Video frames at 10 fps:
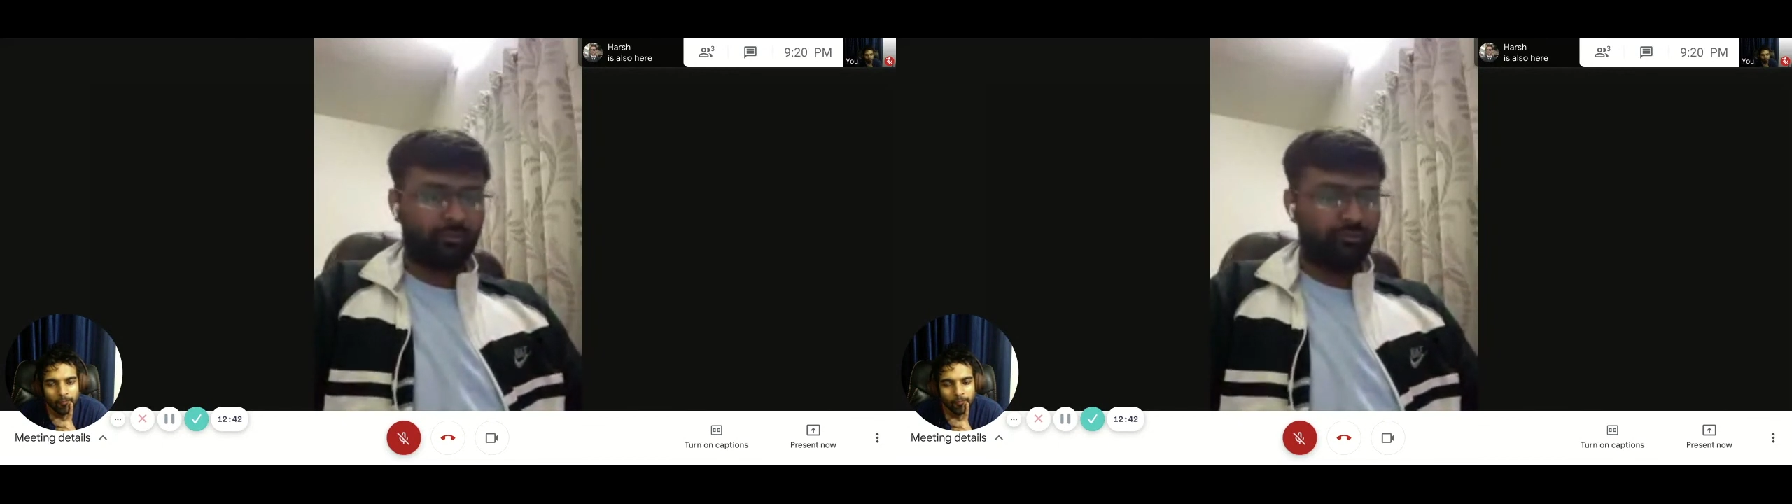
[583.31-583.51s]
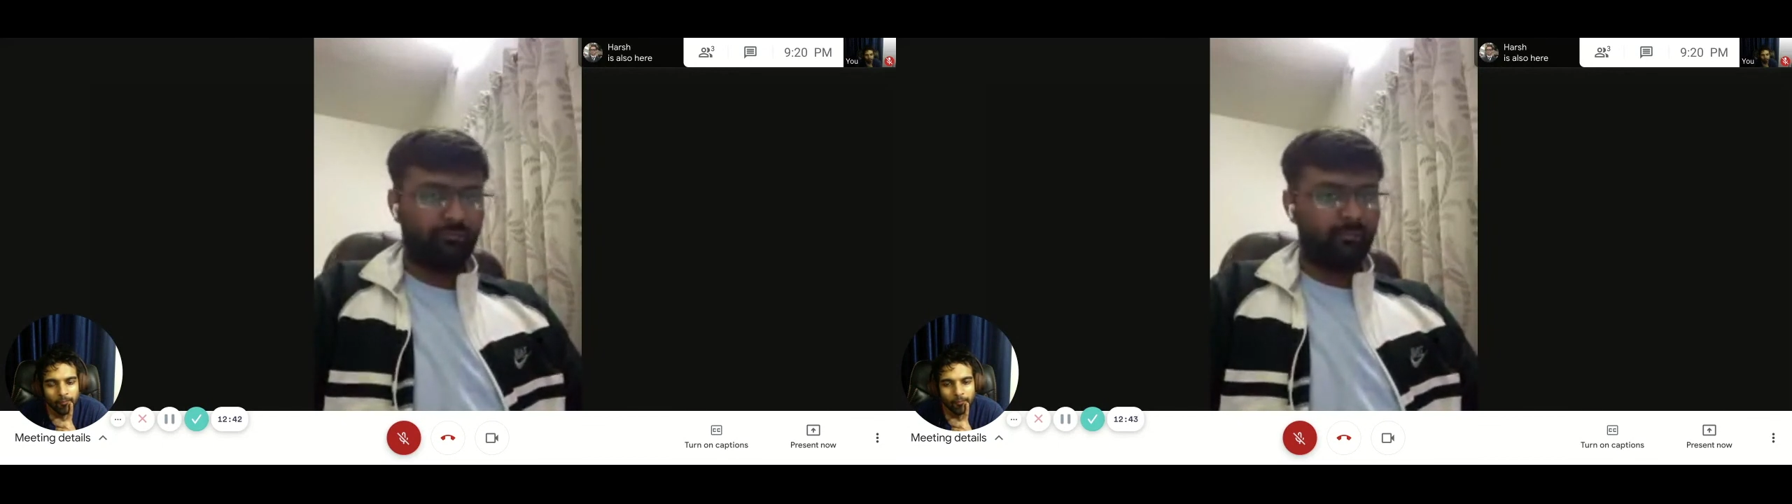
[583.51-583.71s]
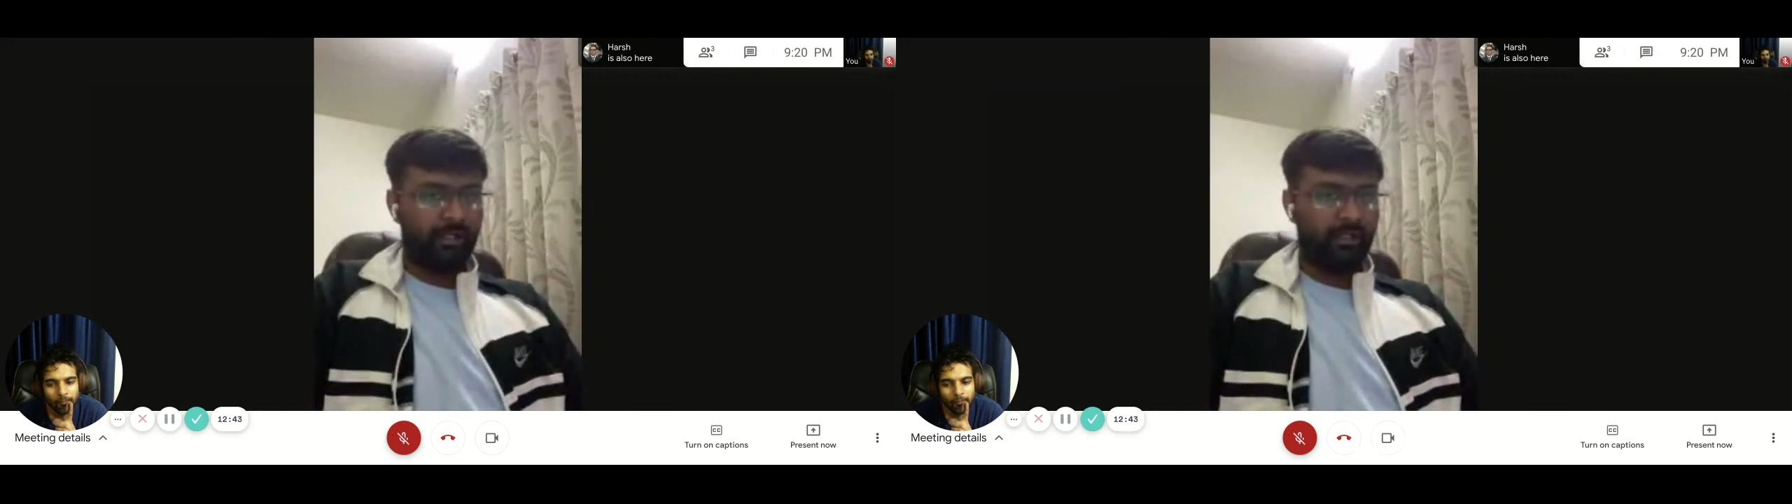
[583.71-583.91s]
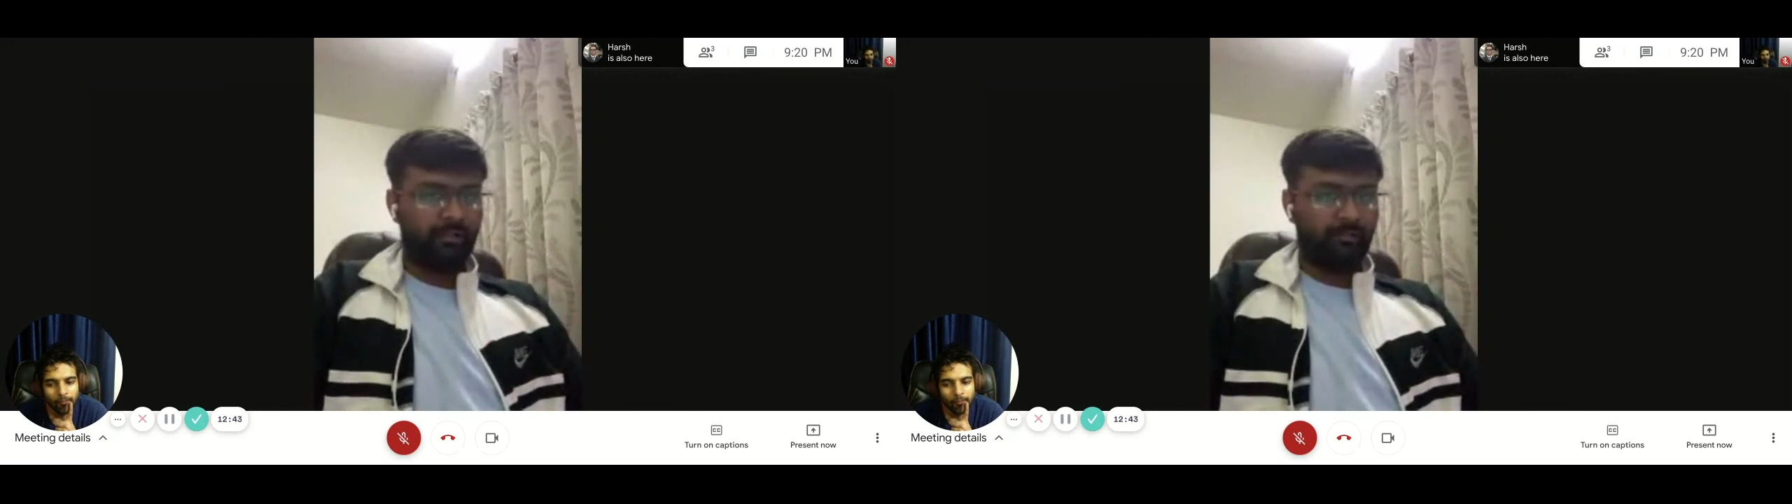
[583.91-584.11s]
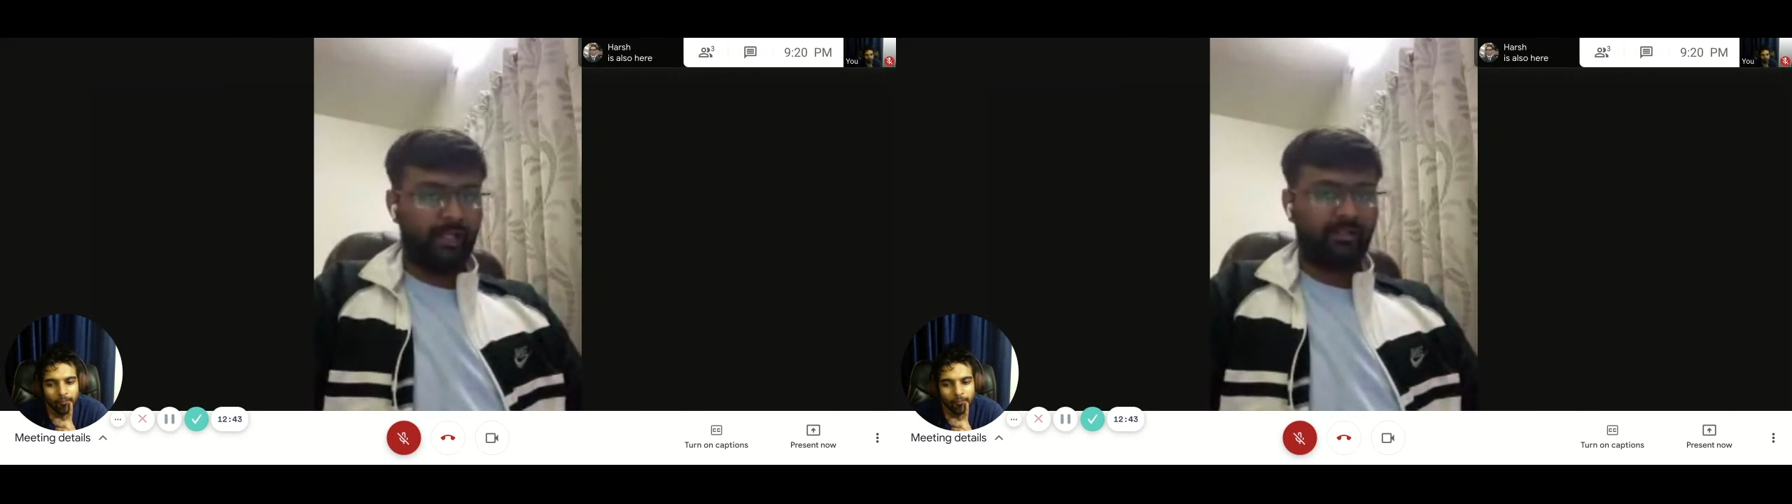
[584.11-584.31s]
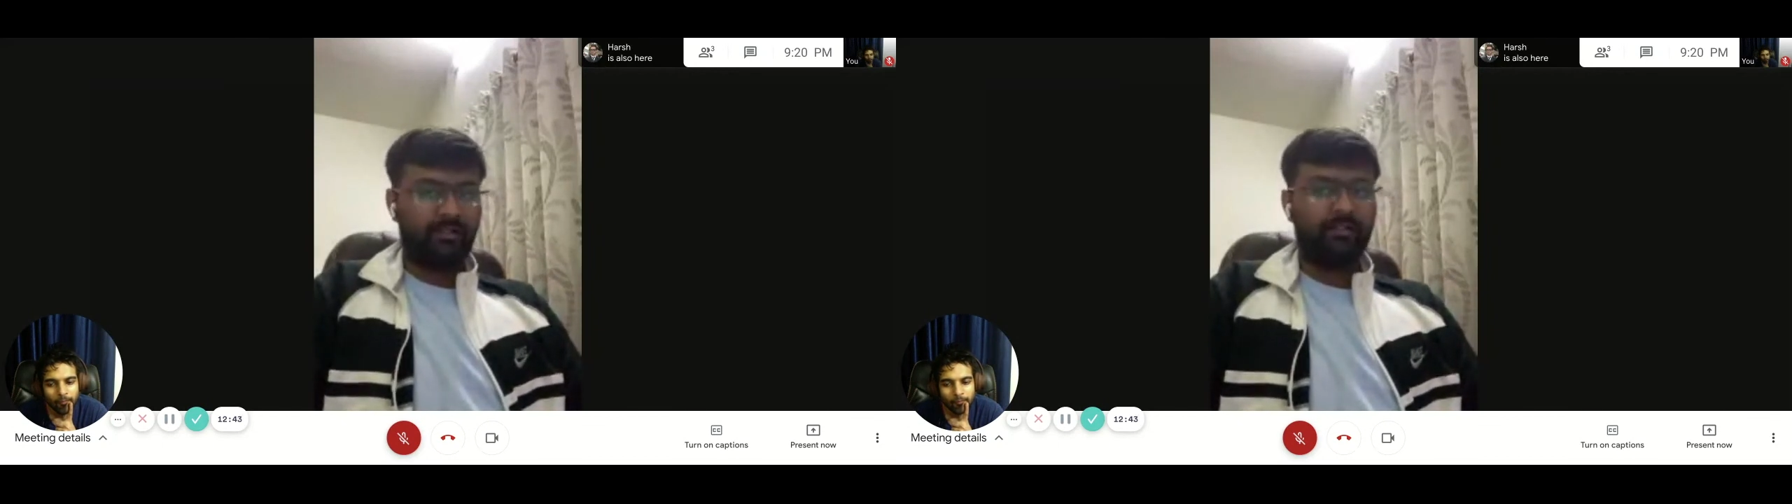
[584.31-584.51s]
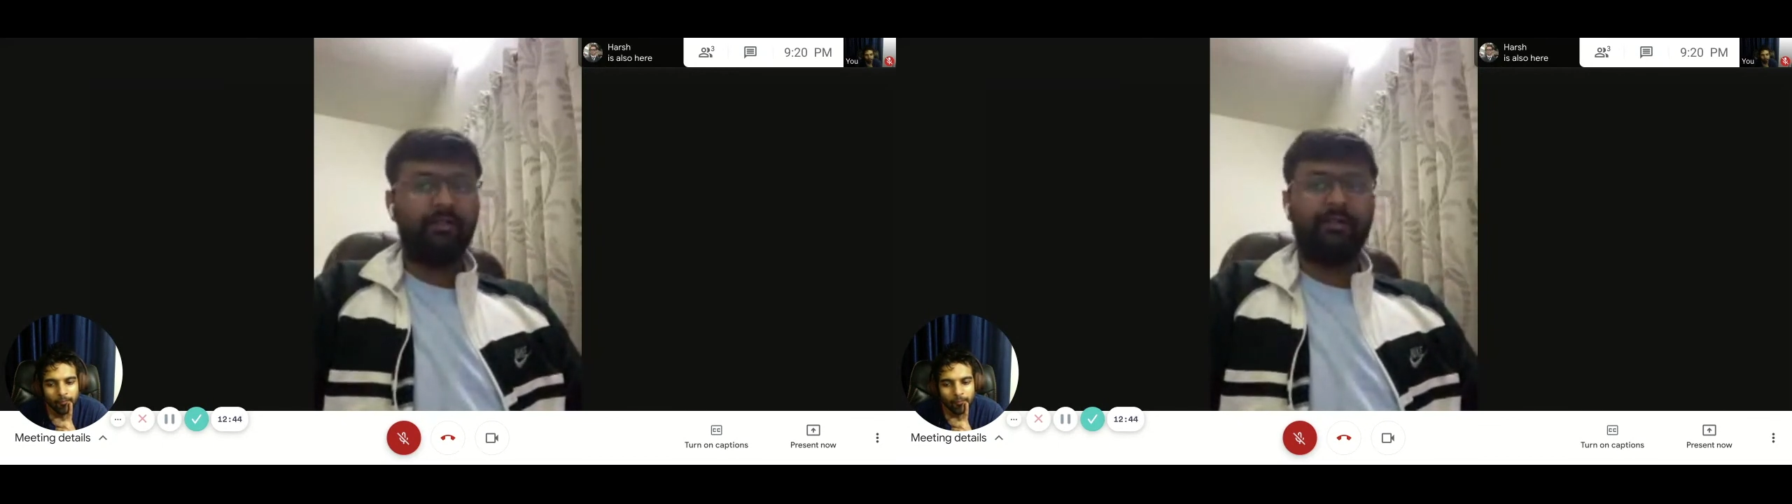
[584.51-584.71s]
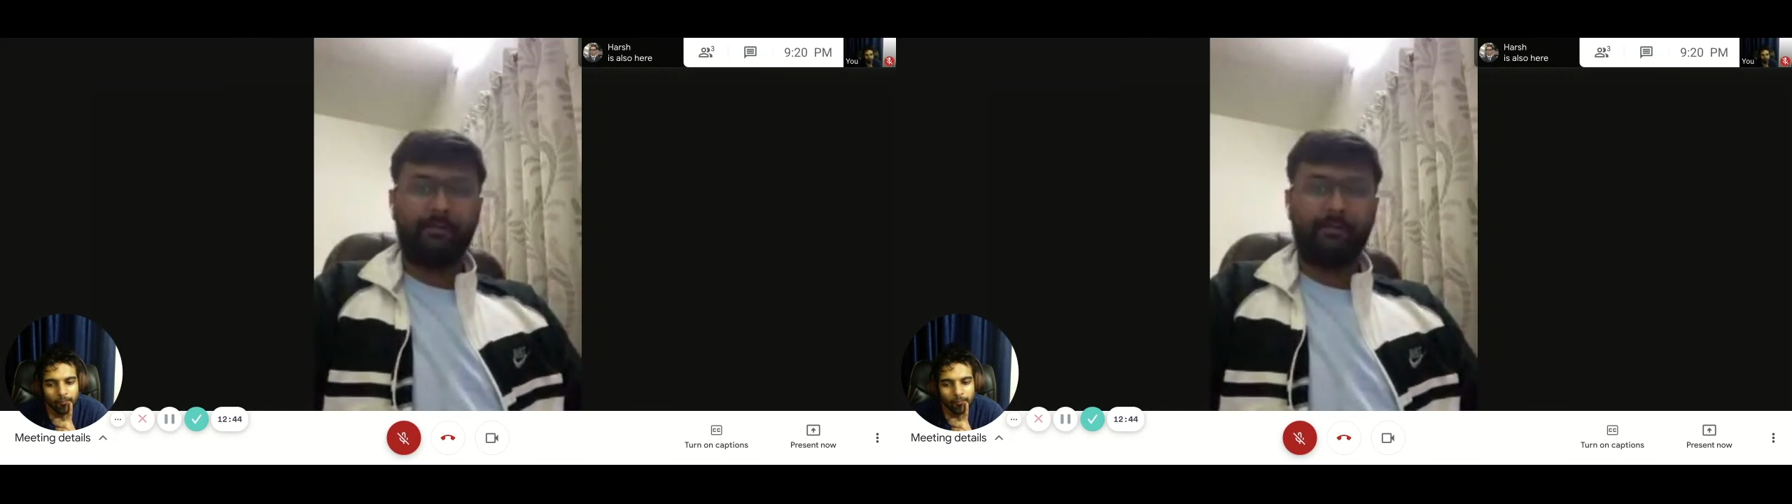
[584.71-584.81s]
so I think that